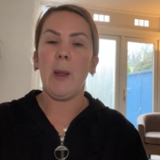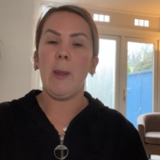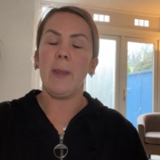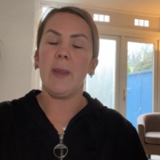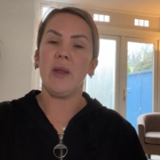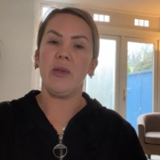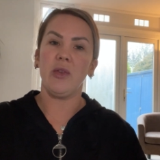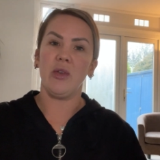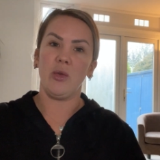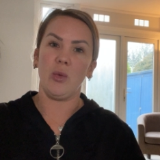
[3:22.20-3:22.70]

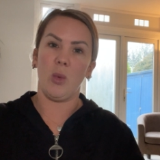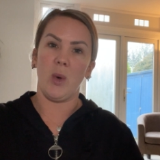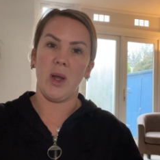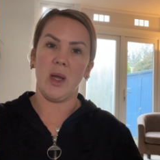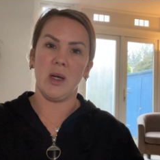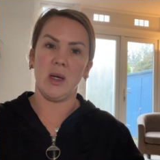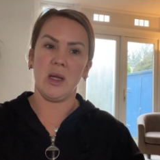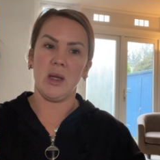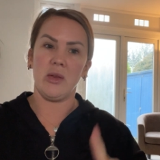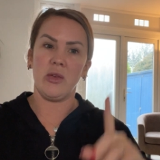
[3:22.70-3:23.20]
this is
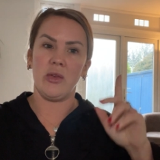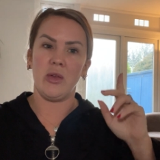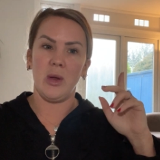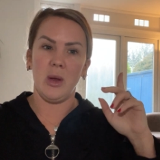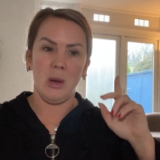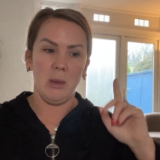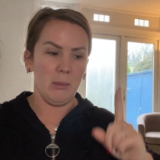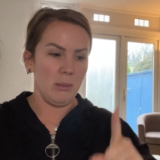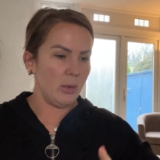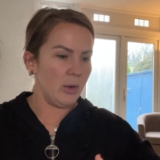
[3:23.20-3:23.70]
when it's
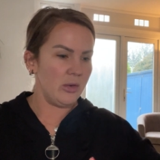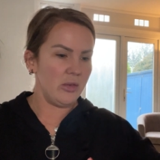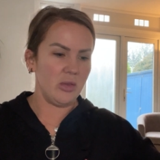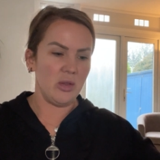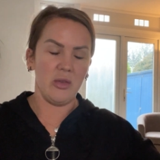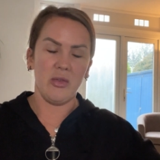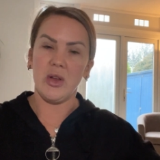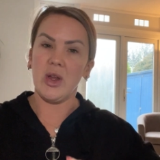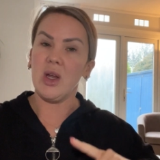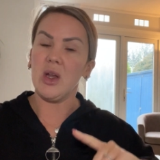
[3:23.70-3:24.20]
pointing
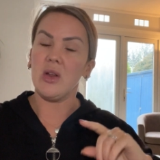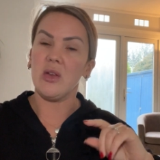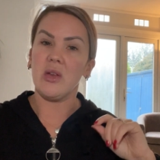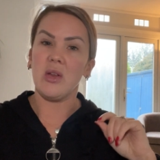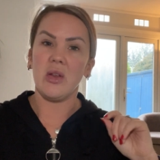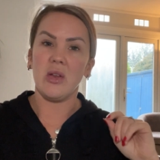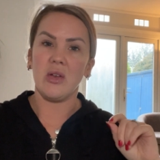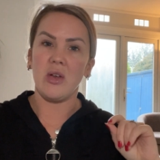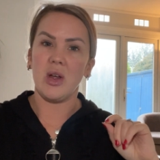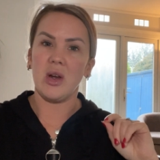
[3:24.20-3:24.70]
the fingers,
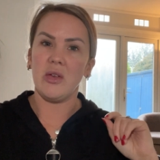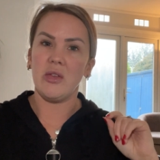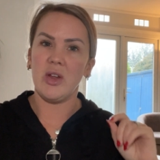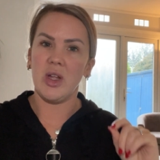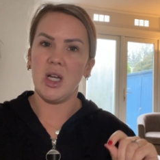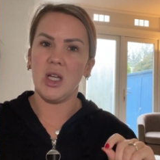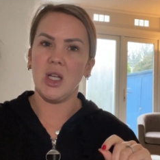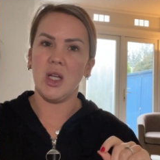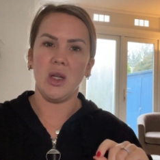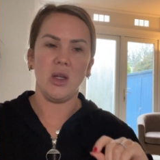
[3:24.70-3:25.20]
it's kind of
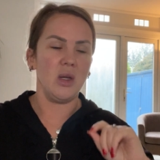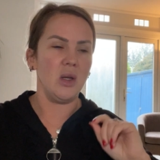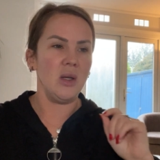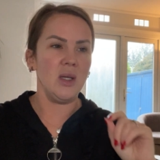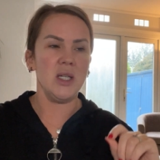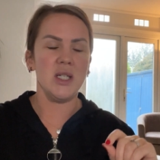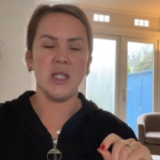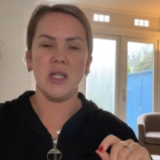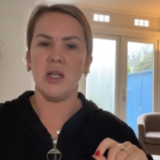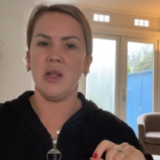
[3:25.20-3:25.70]
telling you, you
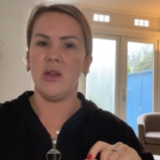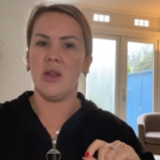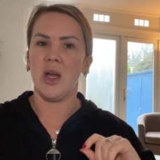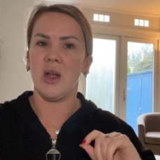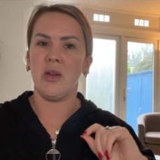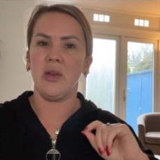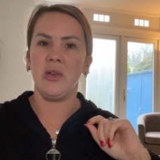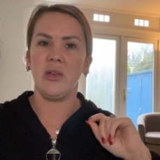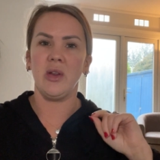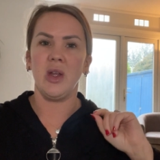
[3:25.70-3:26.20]
need to do
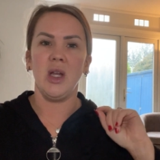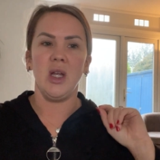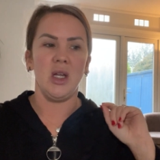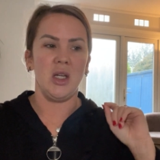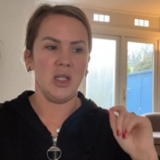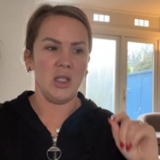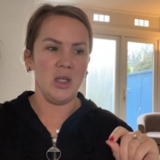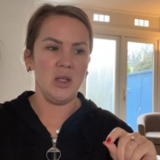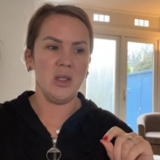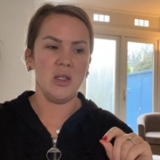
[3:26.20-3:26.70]
this,
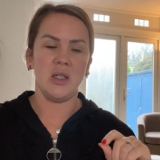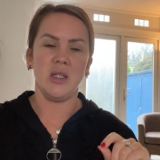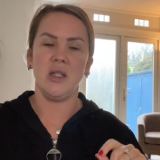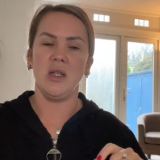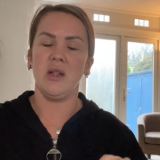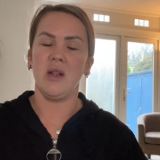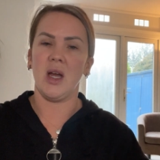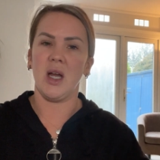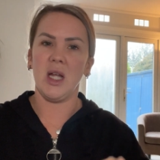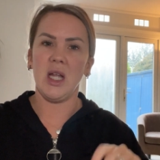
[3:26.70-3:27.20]
you need to
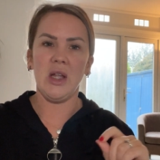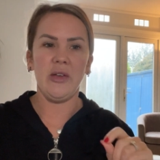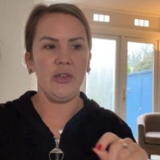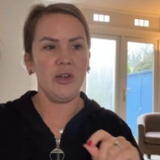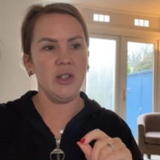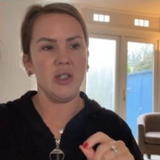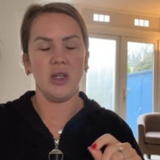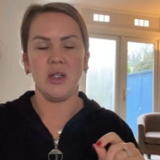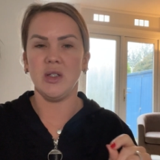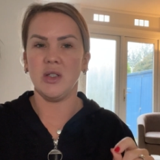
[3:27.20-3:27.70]
do that, if
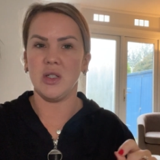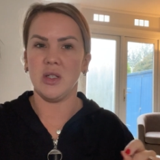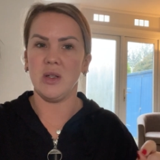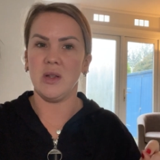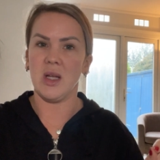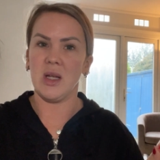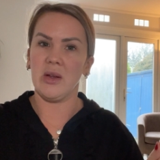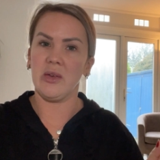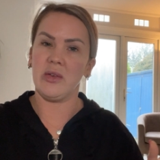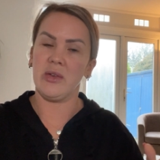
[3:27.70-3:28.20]
you don't do
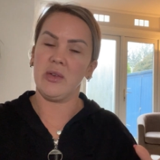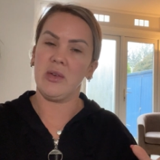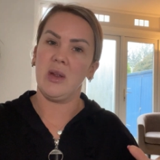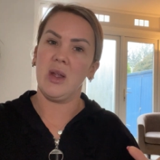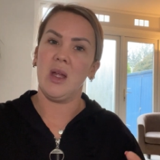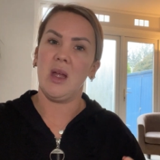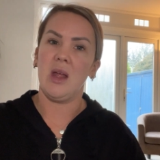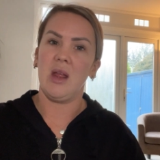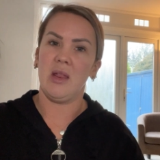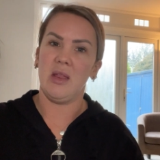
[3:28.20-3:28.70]
this,
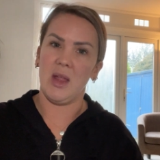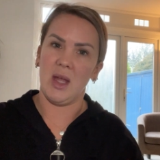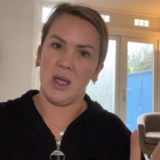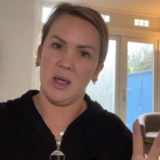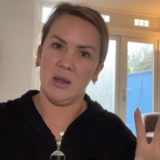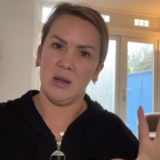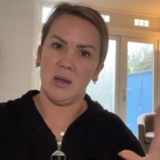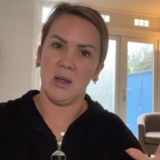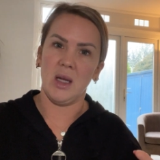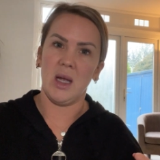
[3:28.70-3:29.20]

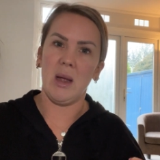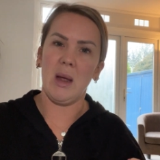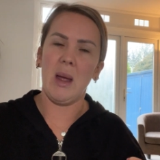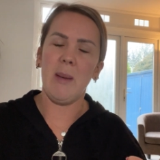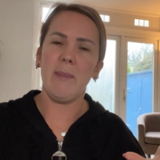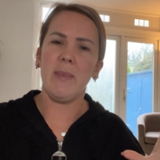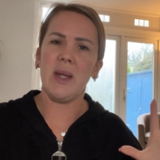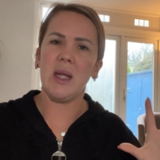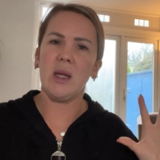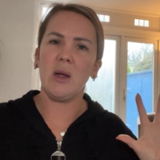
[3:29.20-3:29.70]
then,
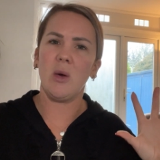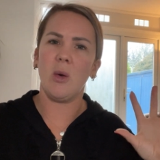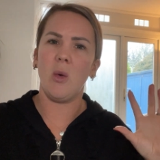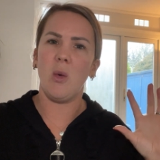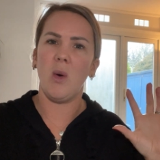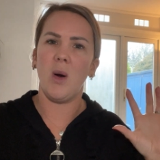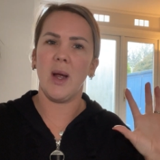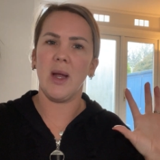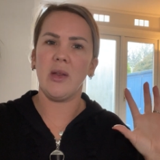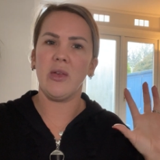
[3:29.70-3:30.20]
and
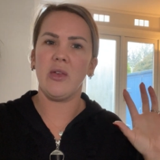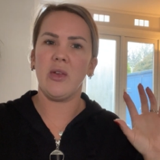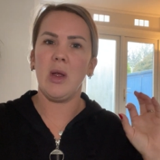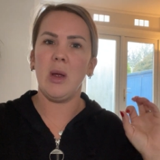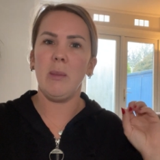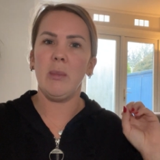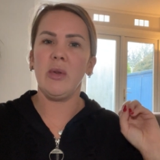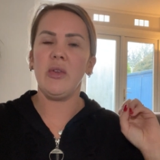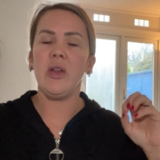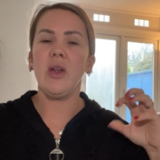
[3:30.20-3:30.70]

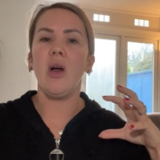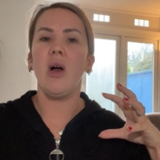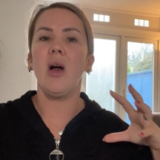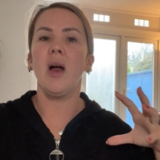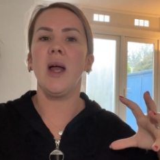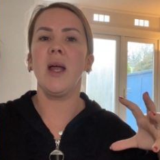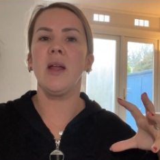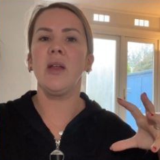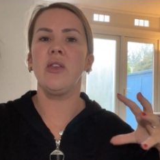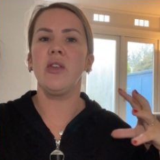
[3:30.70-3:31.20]
putting
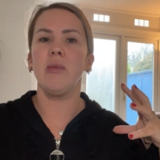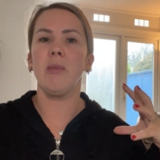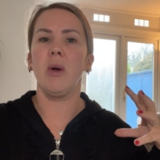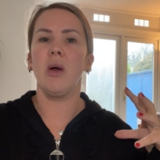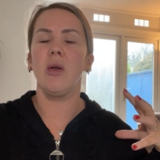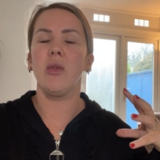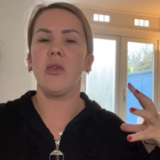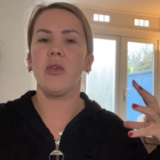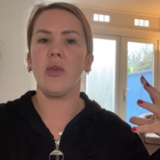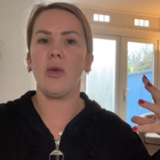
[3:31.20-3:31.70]
higher
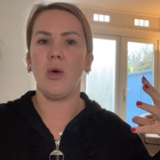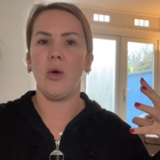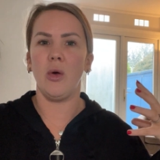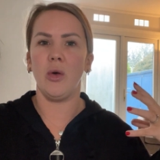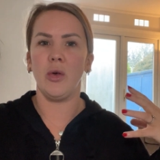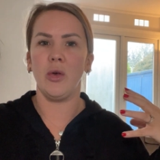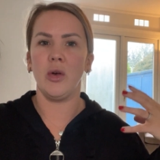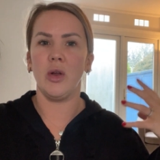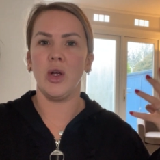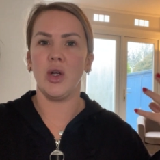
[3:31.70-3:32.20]
demands
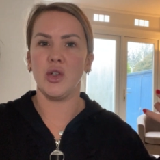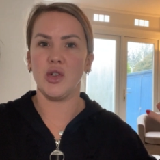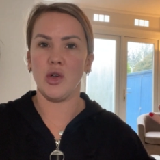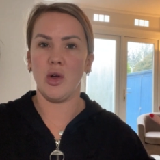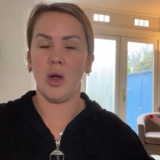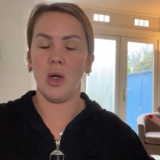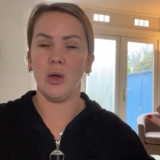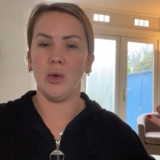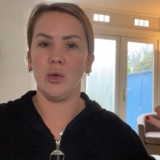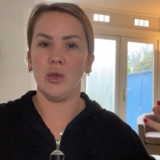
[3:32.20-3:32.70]
on a
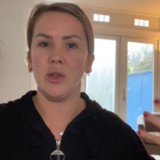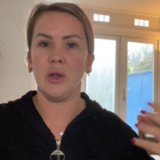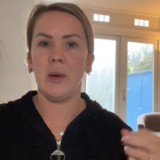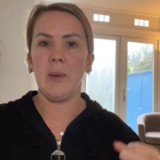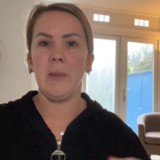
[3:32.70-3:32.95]
child.